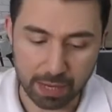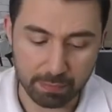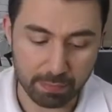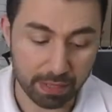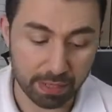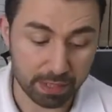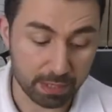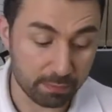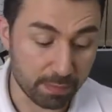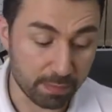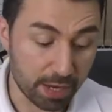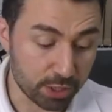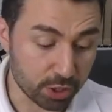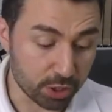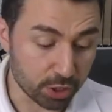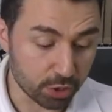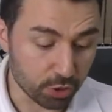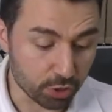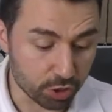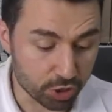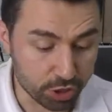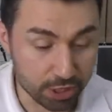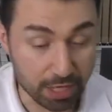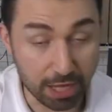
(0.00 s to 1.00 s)
But imagine
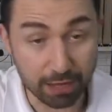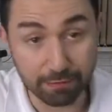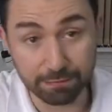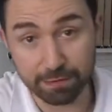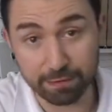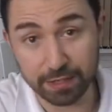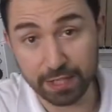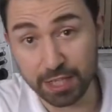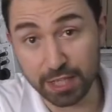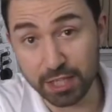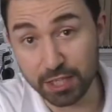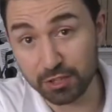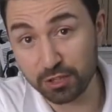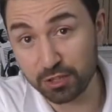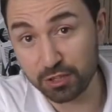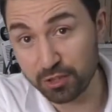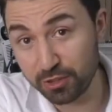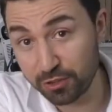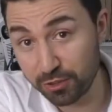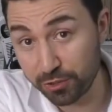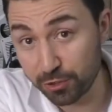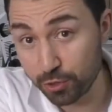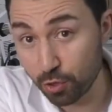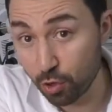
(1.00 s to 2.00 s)
yourself in
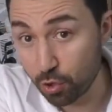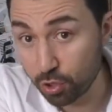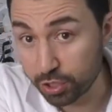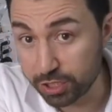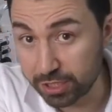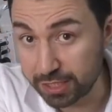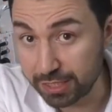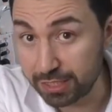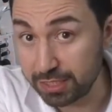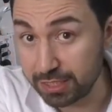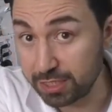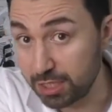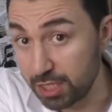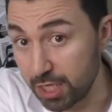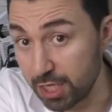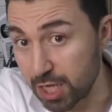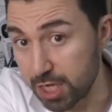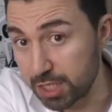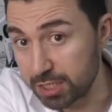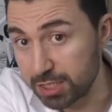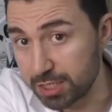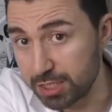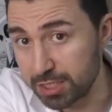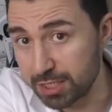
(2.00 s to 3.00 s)
30
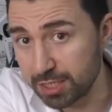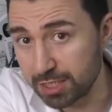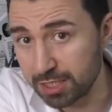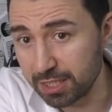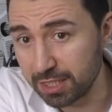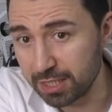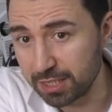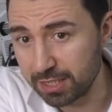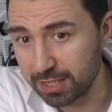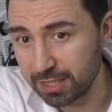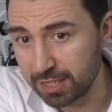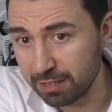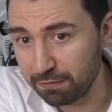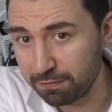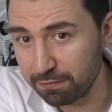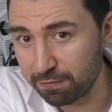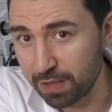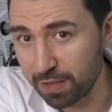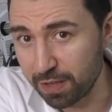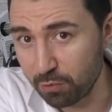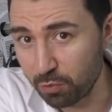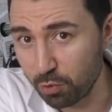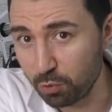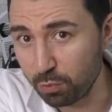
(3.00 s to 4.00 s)
years, if
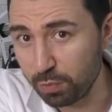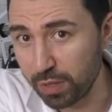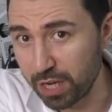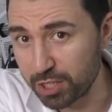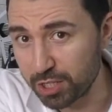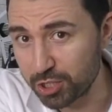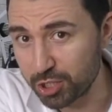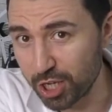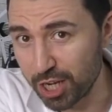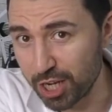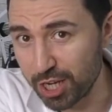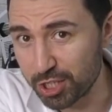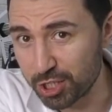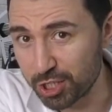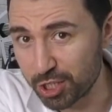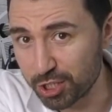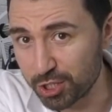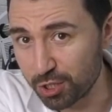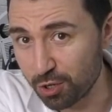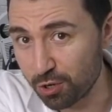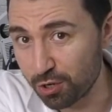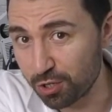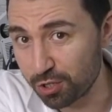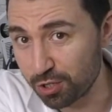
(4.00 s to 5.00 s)
there will be changes
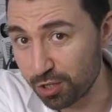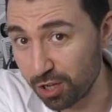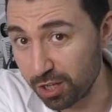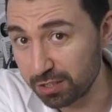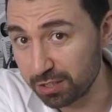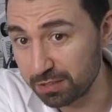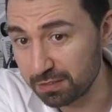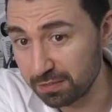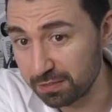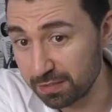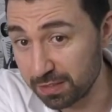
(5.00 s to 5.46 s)
or not.